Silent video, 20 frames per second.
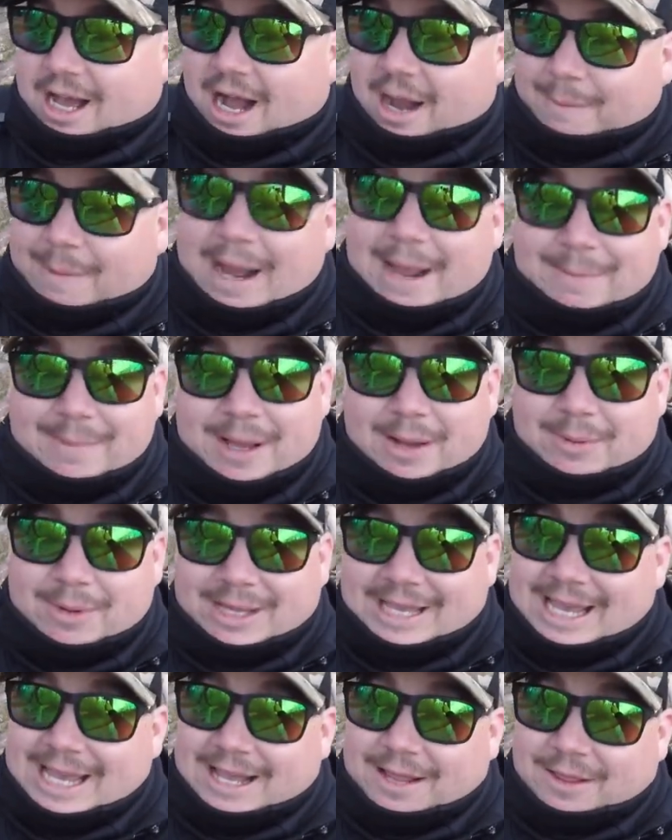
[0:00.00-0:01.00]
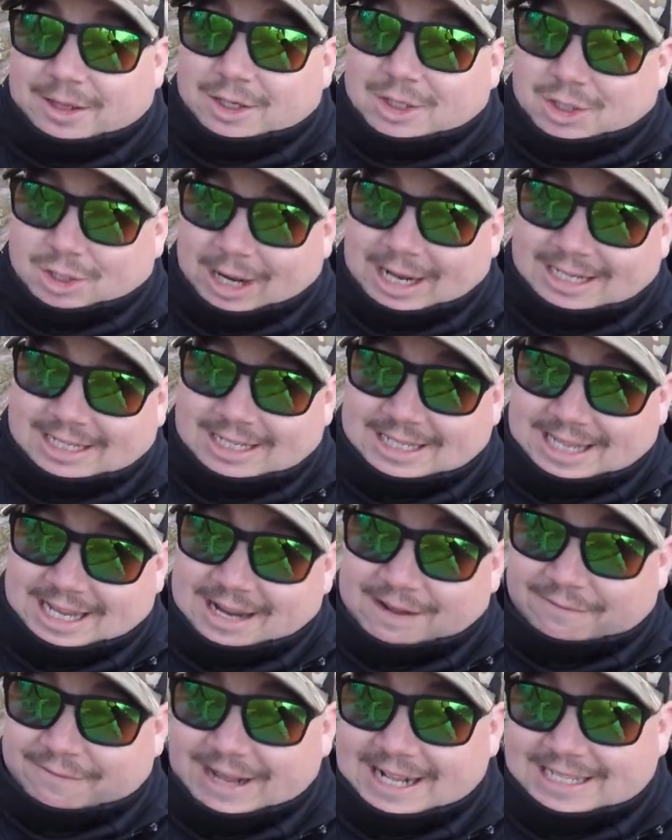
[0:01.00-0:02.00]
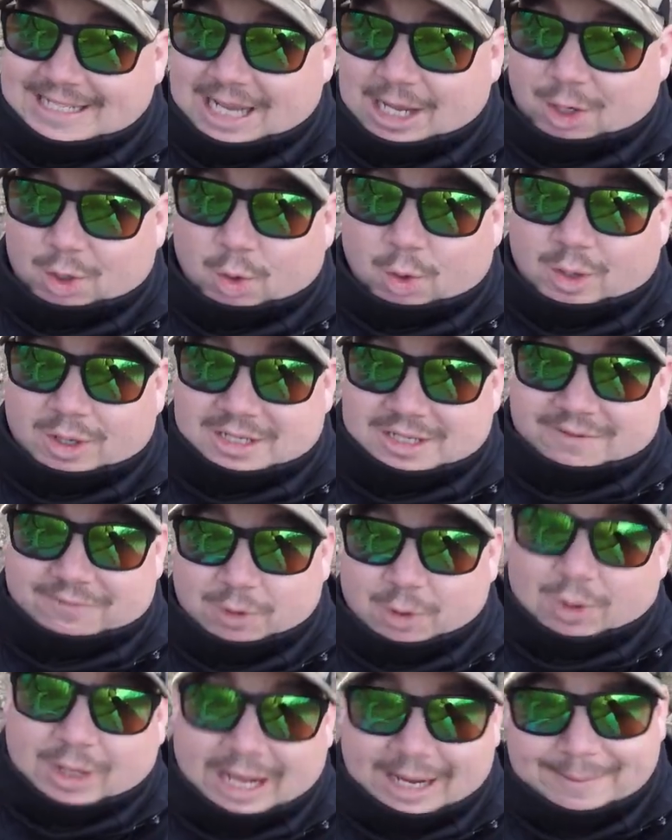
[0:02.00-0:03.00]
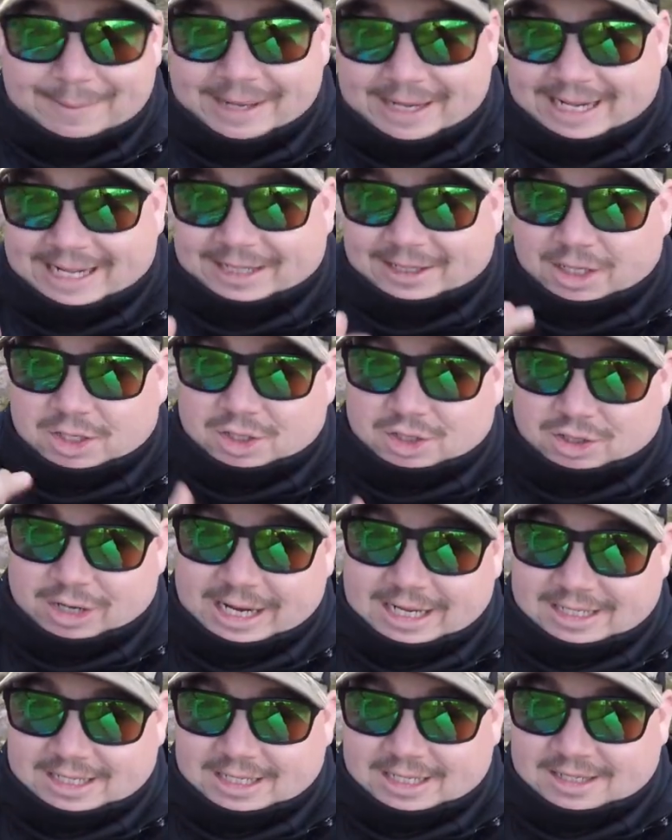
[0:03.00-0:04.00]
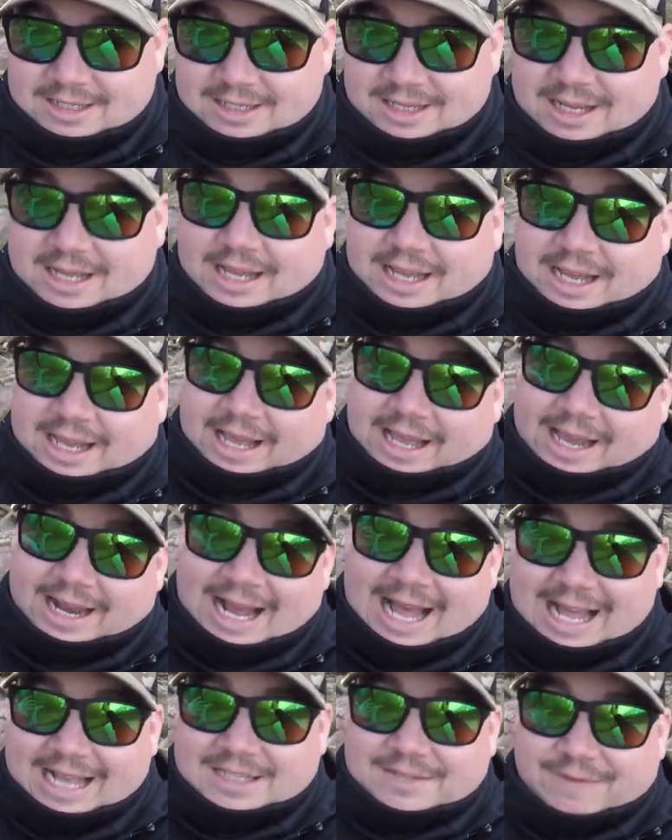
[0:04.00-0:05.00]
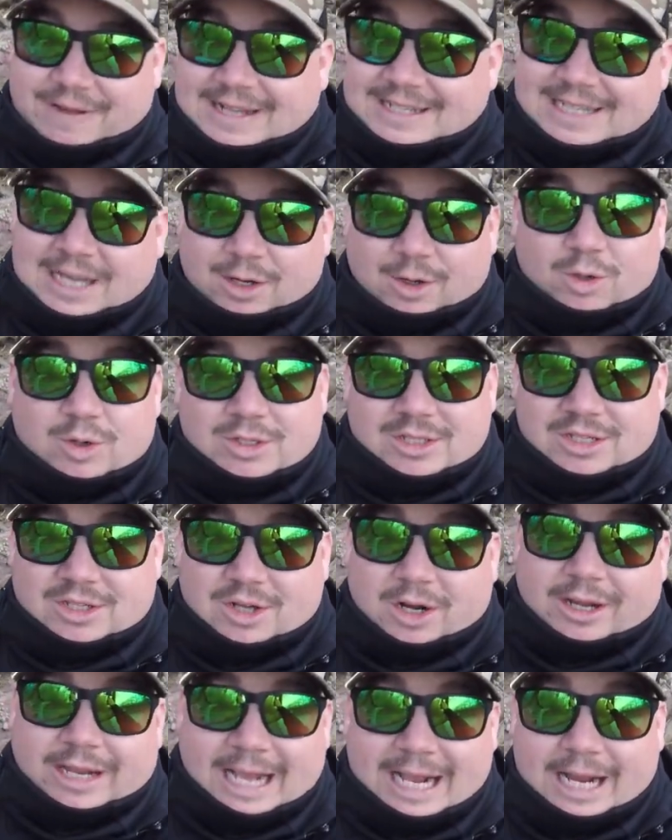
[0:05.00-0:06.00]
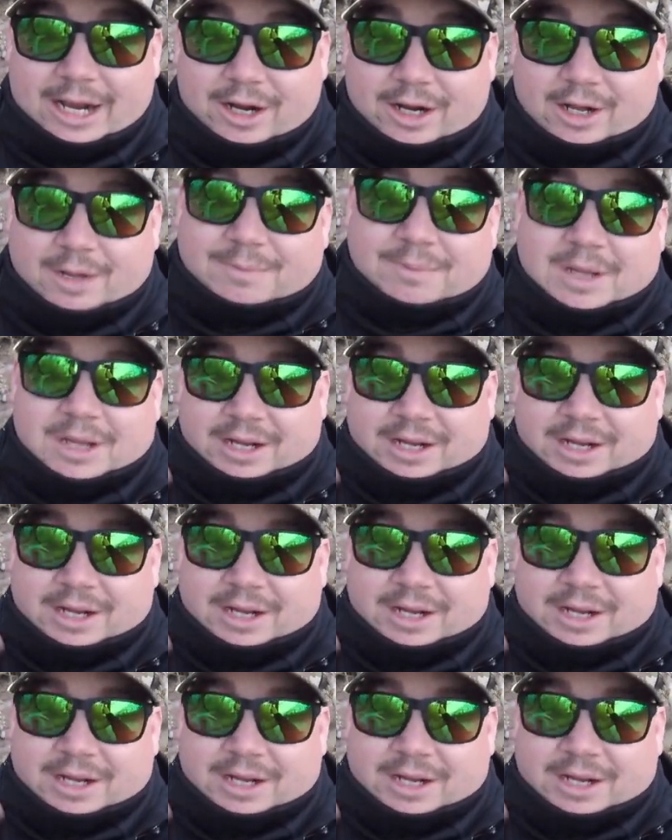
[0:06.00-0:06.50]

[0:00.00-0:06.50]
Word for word: I might be able to get those traces into Vance Outdoors. If you'd like me to get those traces and ask Vance Outdoors to start carrying them,